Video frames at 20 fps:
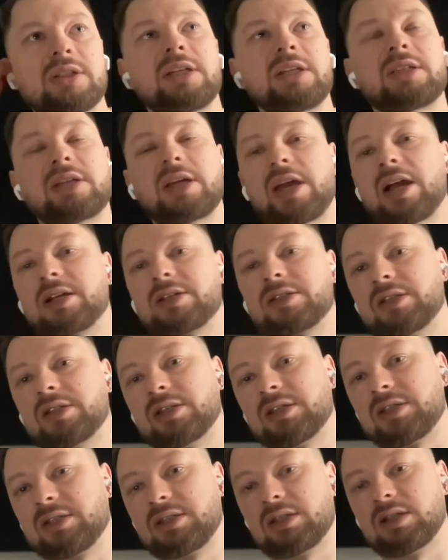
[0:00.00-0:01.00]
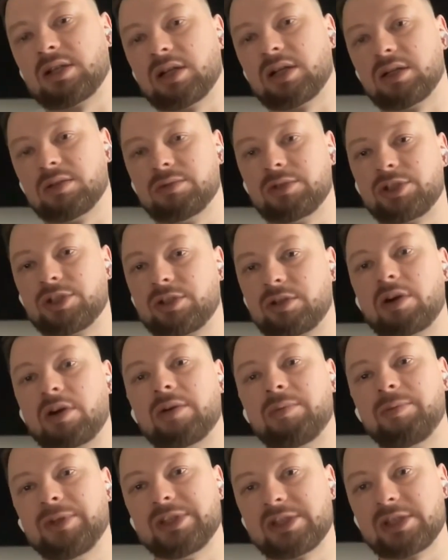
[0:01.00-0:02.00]
data access, which
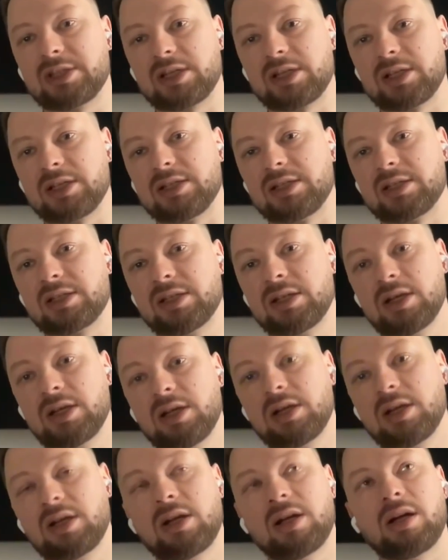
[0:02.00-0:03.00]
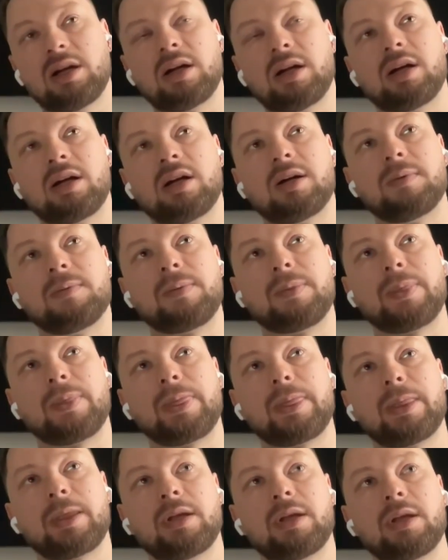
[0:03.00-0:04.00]
are RPCs.
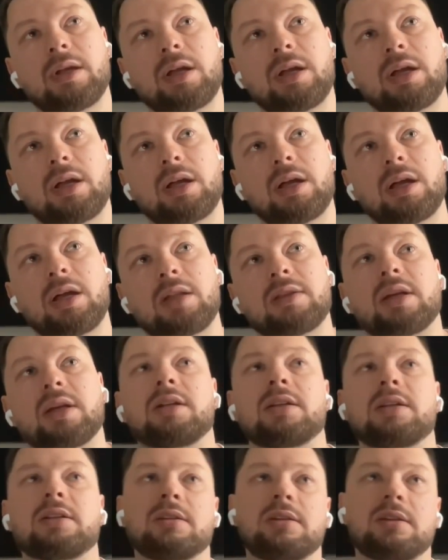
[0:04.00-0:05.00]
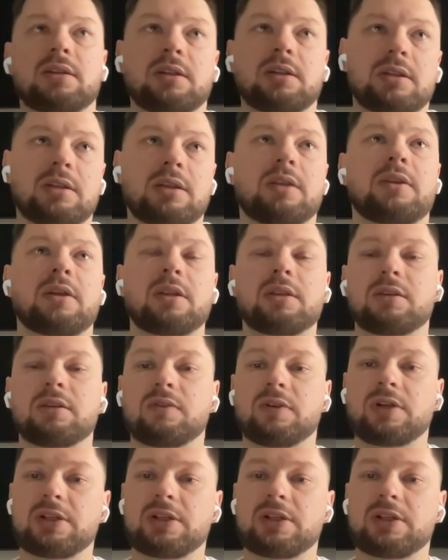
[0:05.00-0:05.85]
And then there